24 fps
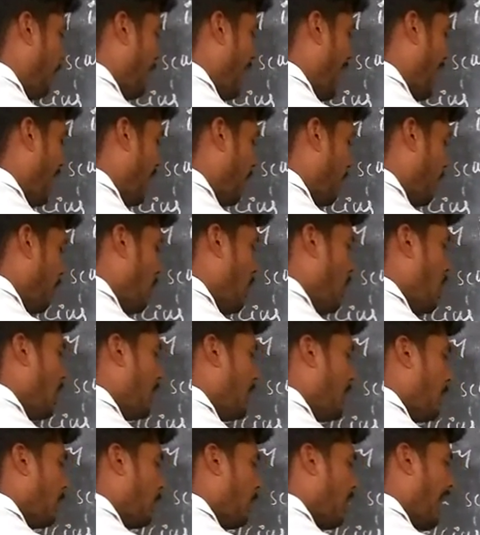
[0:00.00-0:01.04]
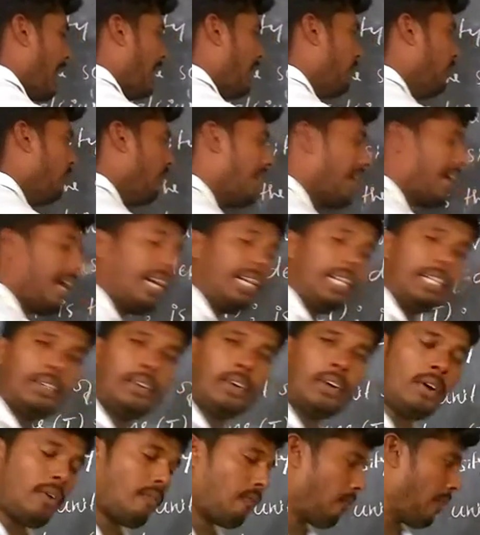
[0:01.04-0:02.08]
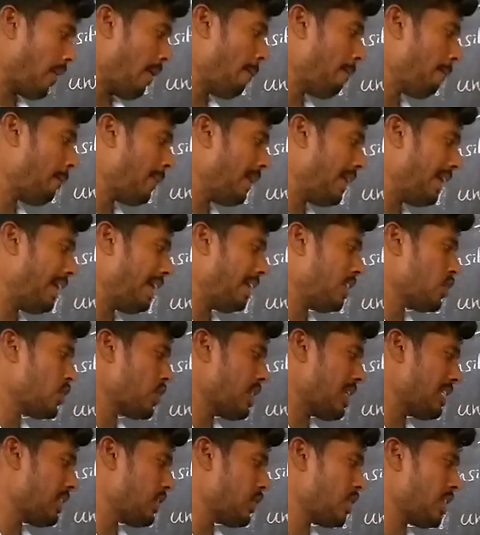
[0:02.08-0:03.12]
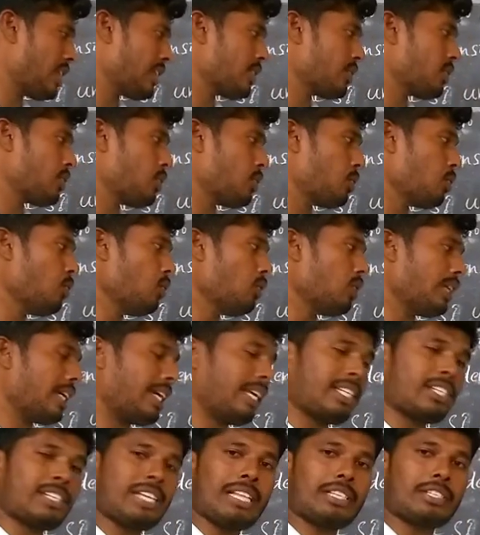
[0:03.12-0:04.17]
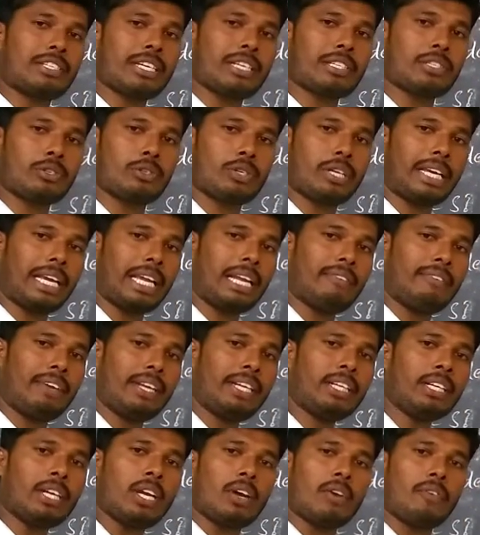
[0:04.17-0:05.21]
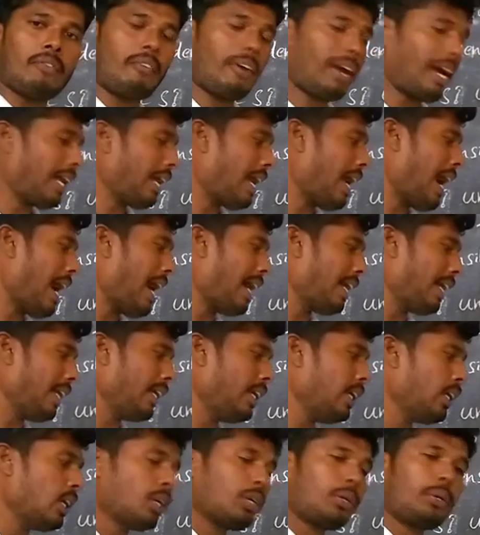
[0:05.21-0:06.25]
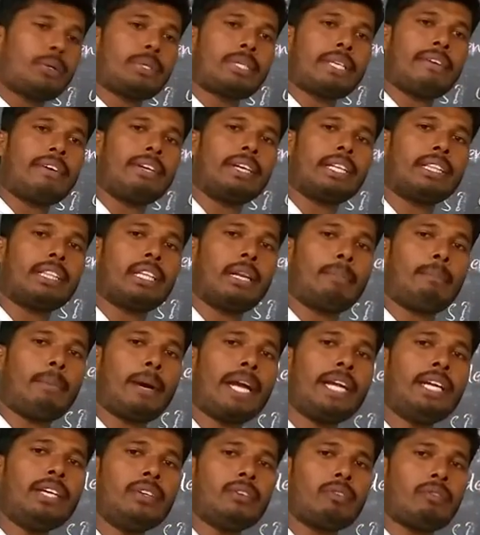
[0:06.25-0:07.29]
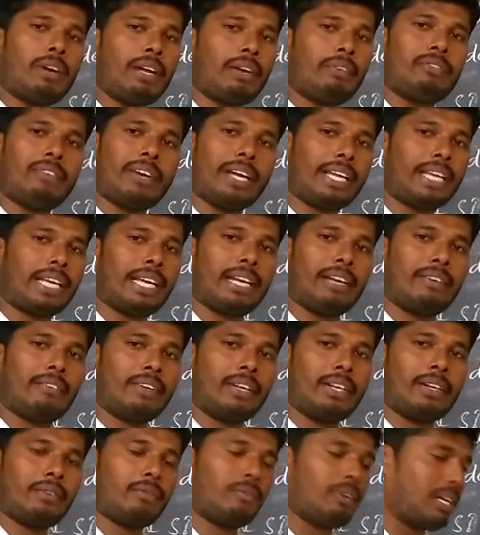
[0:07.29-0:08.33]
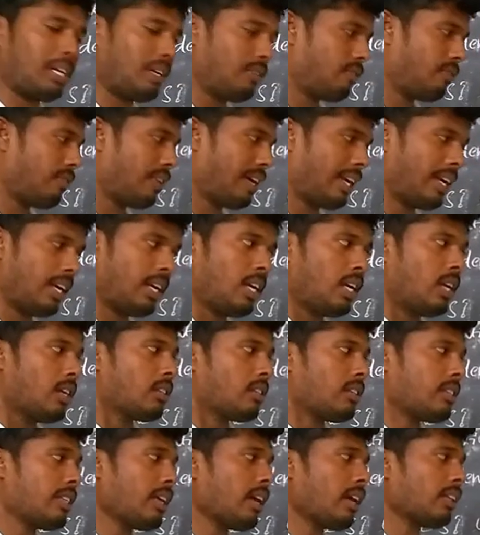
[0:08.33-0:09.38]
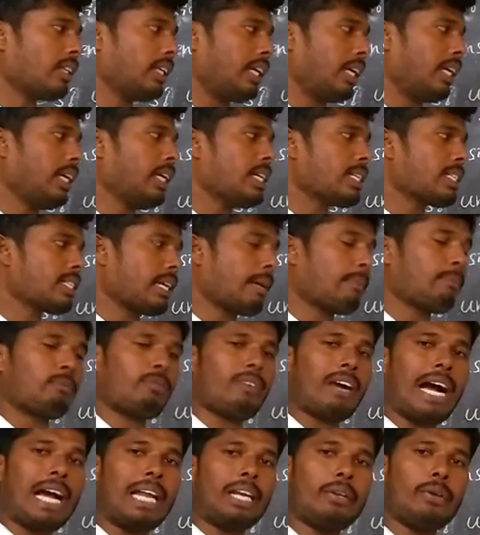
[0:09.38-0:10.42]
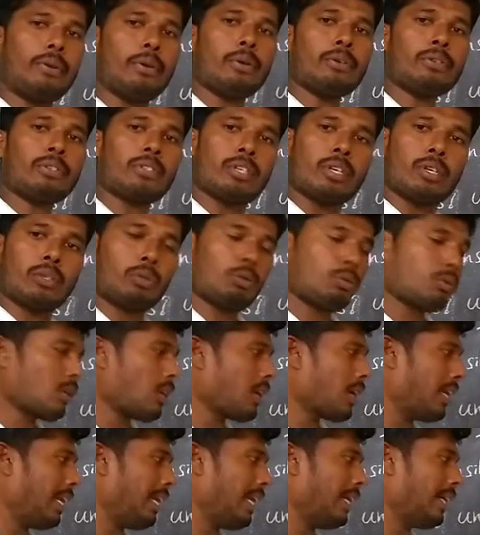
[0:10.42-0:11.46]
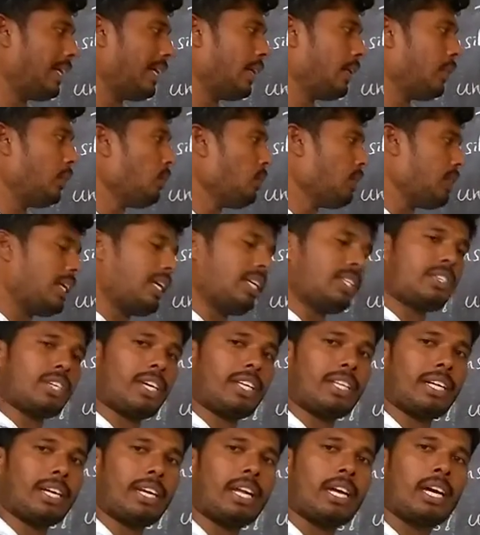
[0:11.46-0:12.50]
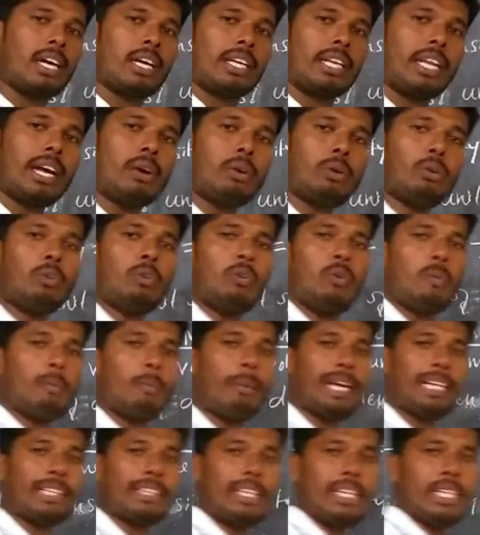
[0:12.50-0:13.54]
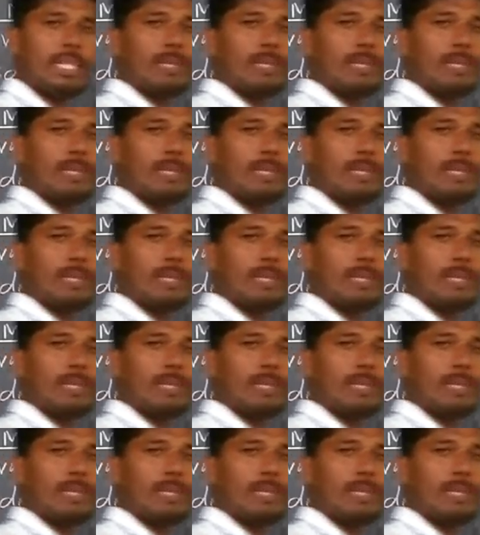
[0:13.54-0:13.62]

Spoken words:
value. To convert from degree Celsius to Kelvin, we are adding 273.15 Kelvin. These are some values, those are related to each other. Now, by these